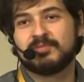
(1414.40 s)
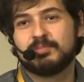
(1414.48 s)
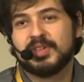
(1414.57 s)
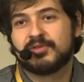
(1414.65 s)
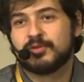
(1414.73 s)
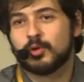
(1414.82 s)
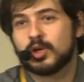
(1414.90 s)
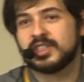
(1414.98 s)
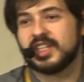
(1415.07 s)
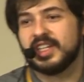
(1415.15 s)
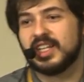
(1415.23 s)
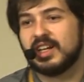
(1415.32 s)
before
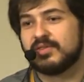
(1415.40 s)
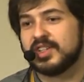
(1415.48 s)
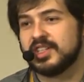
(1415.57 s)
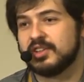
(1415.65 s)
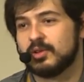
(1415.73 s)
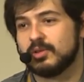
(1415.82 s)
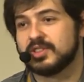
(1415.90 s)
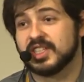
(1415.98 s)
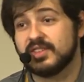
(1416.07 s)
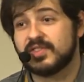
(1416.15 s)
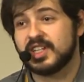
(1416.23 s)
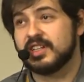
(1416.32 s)
the 11-year-olds,
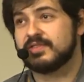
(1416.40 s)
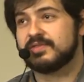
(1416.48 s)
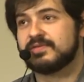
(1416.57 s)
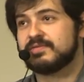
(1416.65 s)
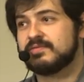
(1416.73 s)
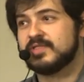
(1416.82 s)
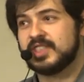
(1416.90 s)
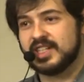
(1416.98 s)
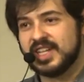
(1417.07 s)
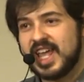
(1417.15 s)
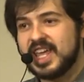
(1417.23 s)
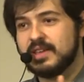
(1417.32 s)
even if the
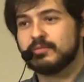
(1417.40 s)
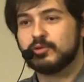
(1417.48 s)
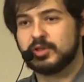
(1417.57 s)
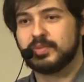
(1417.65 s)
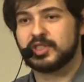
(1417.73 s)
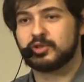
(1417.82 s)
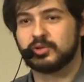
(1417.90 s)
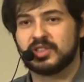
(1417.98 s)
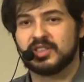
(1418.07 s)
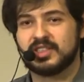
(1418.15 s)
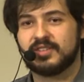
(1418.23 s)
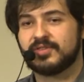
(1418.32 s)
name would be
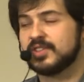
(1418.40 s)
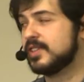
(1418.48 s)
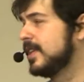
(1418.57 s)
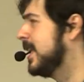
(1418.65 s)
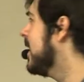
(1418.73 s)
sorted differently.